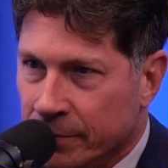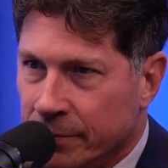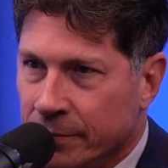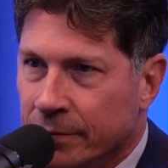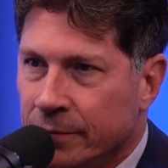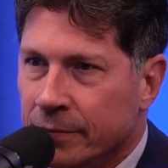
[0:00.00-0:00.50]

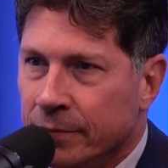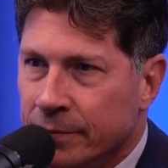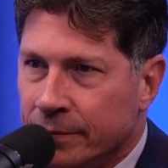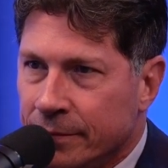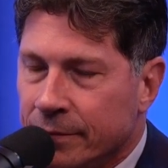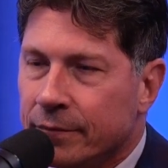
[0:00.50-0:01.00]

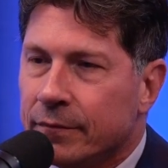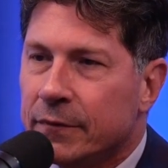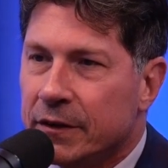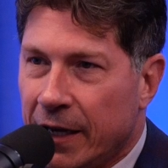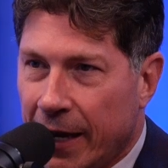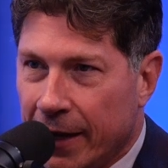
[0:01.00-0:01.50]

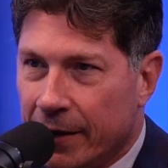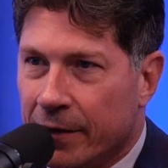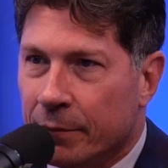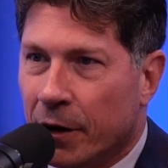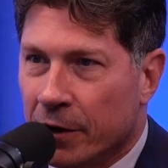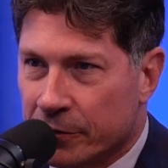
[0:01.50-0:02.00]
Yeah, take the
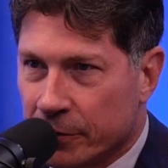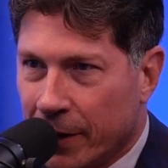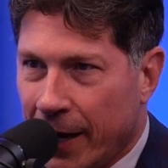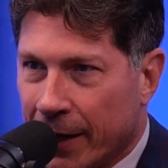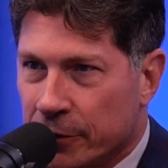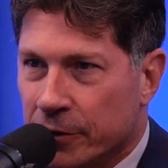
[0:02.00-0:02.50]
muscle
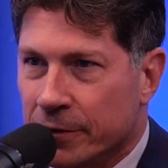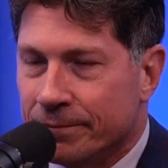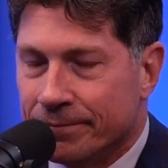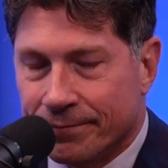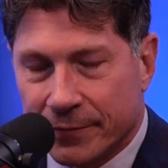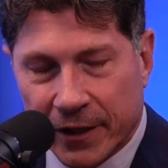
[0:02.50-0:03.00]

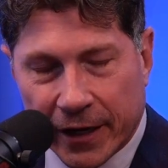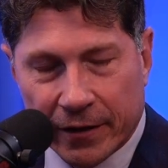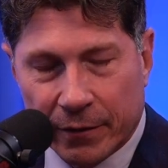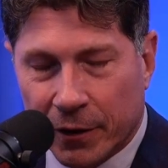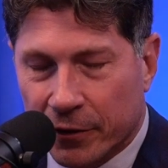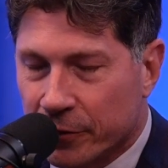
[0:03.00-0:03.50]
action. Take
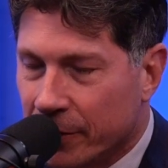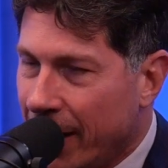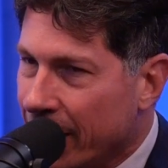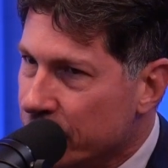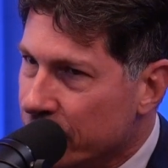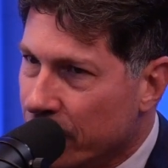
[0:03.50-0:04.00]
the muscle
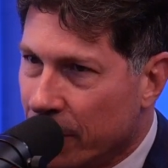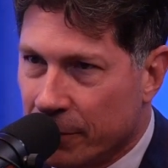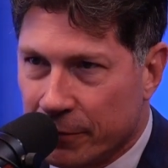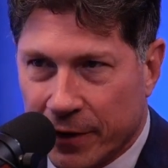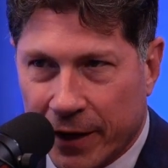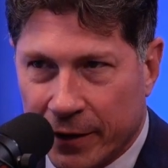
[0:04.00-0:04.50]
action off
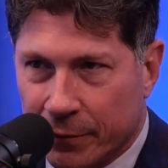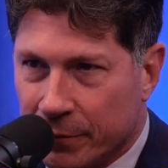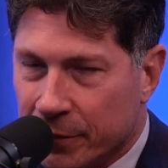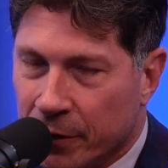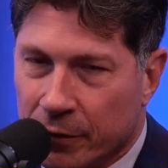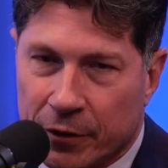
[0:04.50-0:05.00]
of that.
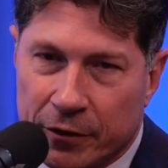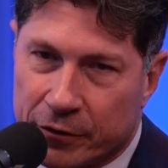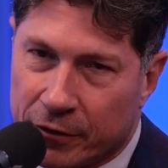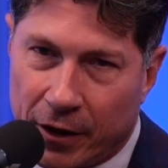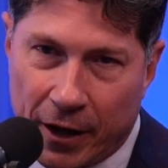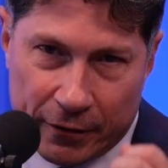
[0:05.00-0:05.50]
Because
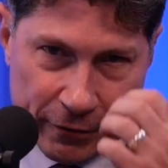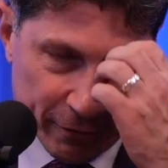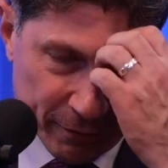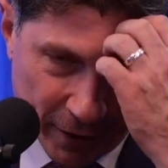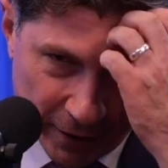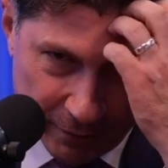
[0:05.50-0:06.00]
a lot of
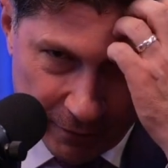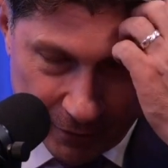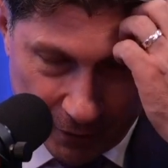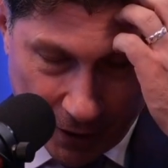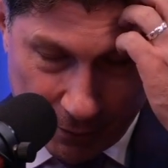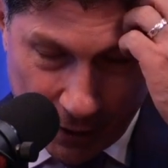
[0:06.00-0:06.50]

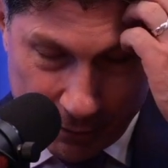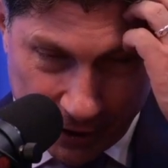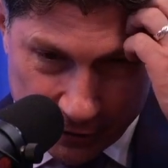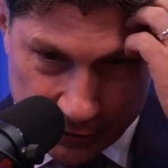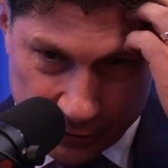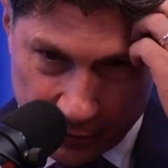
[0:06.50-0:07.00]
my
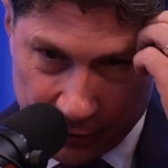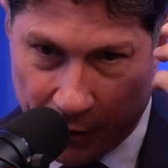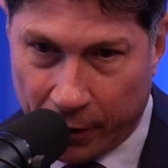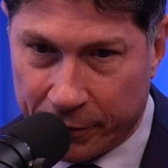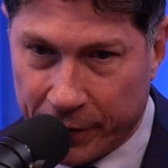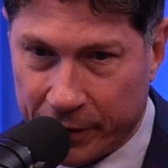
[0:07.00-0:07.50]
patients
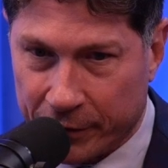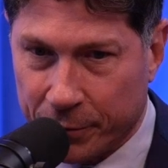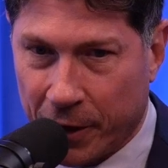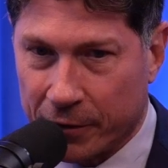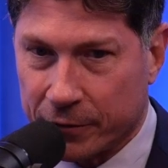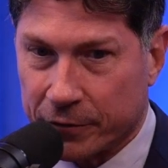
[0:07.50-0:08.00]
are fitness
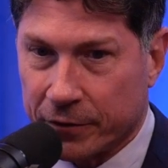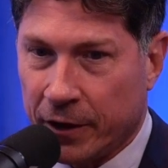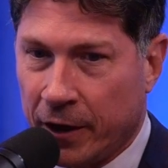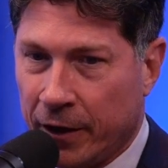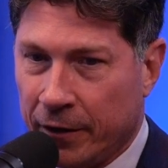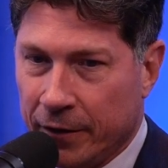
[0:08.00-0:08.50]
models.
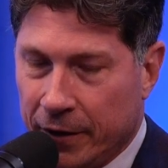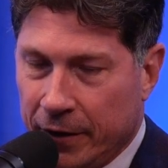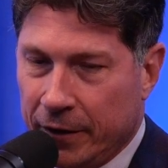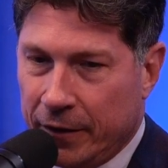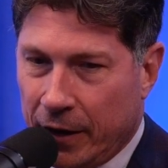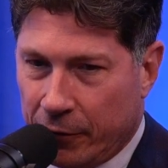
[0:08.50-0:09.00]

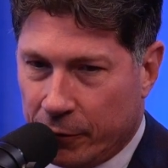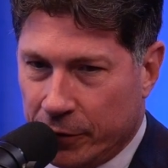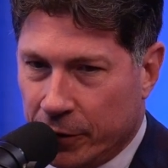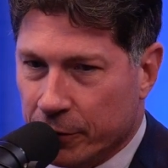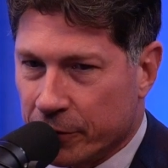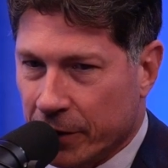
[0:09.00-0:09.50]
Everyone
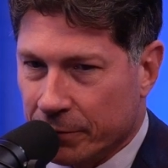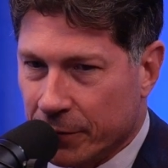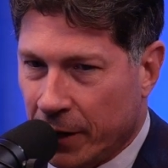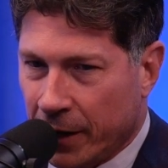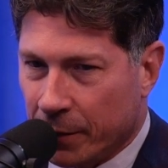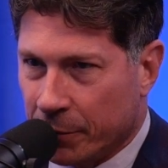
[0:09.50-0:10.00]
knows I
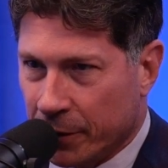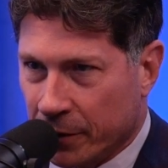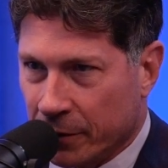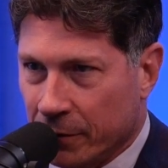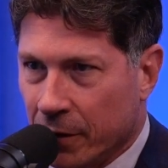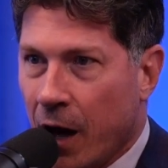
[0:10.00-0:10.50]
operate
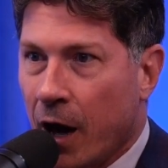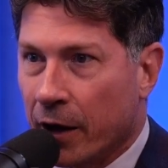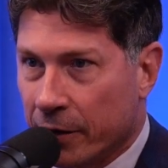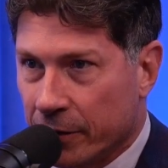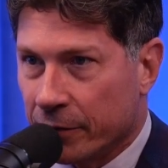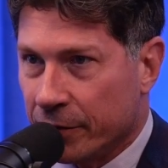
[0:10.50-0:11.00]
on a
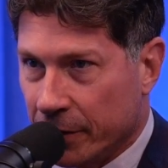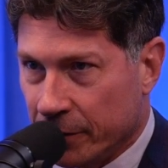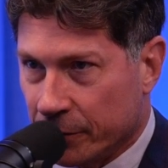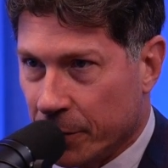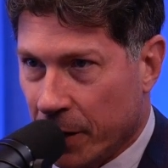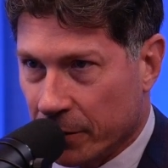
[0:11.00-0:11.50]
lot of the
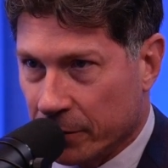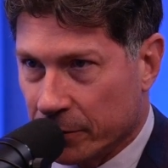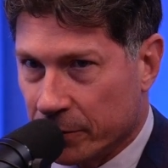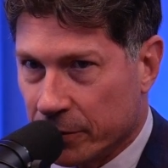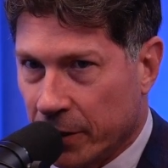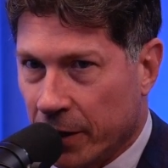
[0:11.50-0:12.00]
fitness
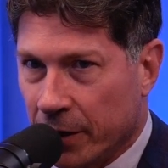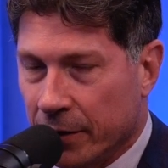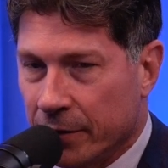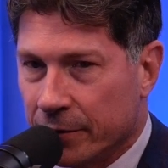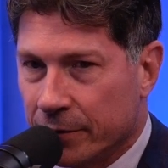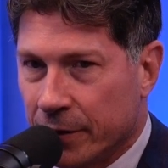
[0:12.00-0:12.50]
models
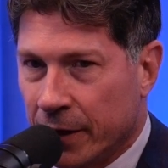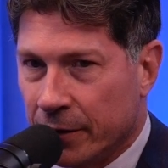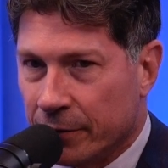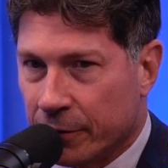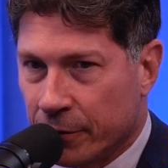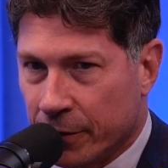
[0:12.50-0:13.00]

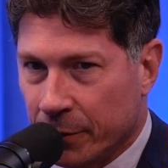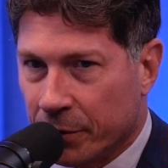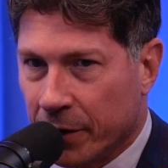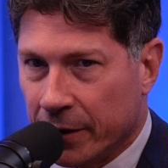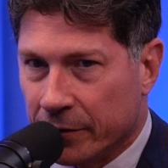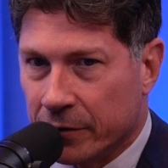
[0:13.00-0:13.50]
for their
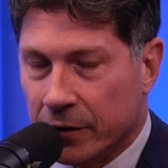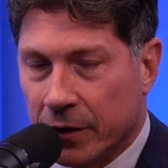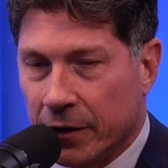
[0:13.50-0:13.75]
implants.